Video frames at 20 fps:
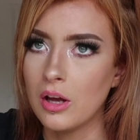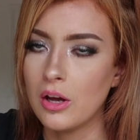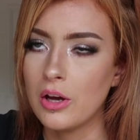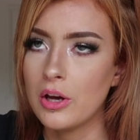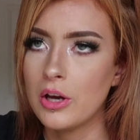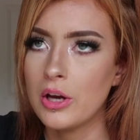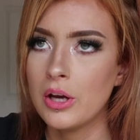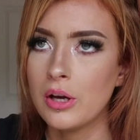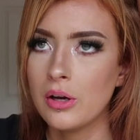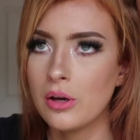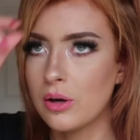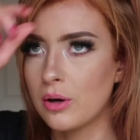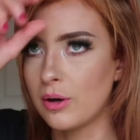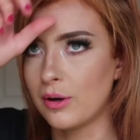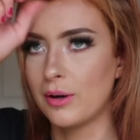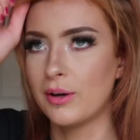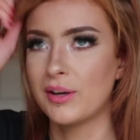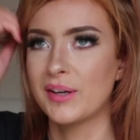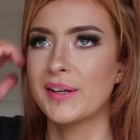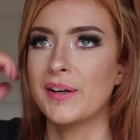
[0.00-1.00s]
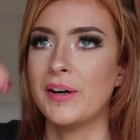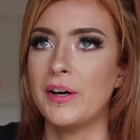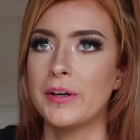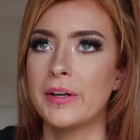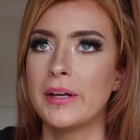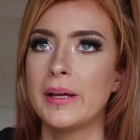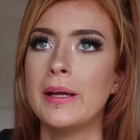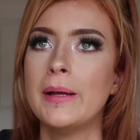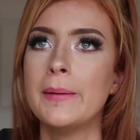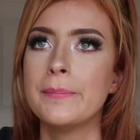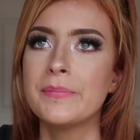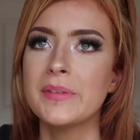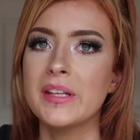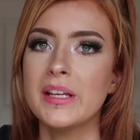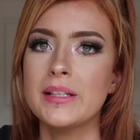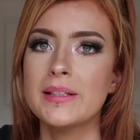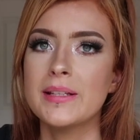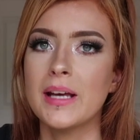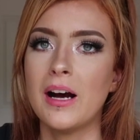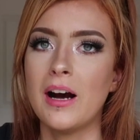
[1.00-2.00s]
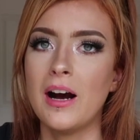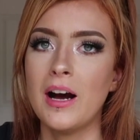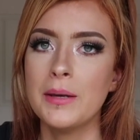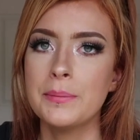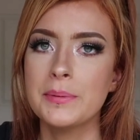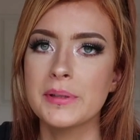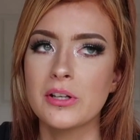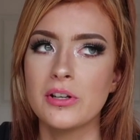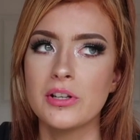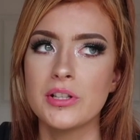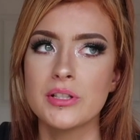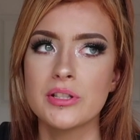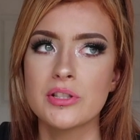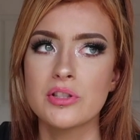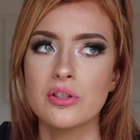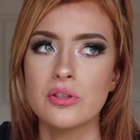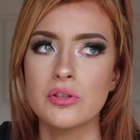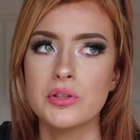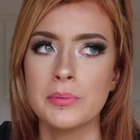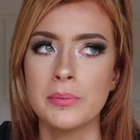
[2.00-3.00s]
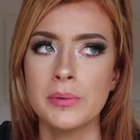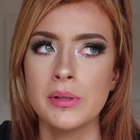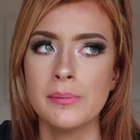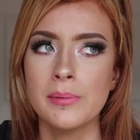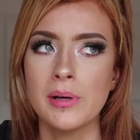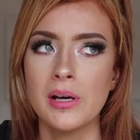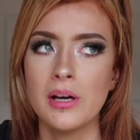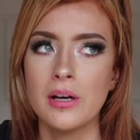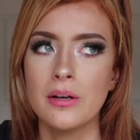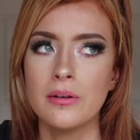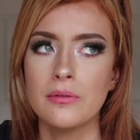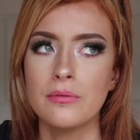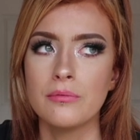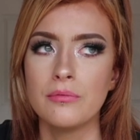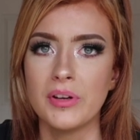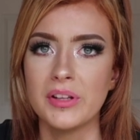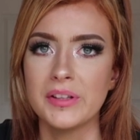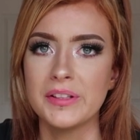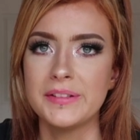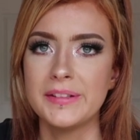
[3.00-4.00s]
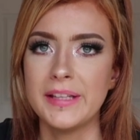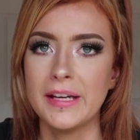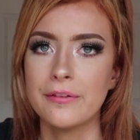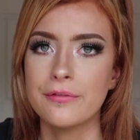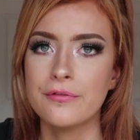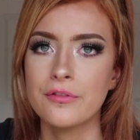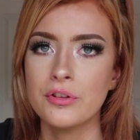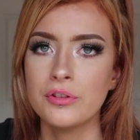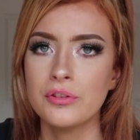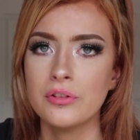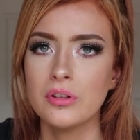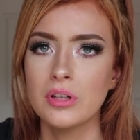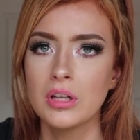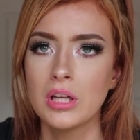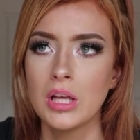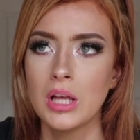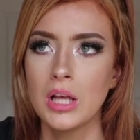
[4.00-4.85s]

Oh god, it's hard because some of them are really different.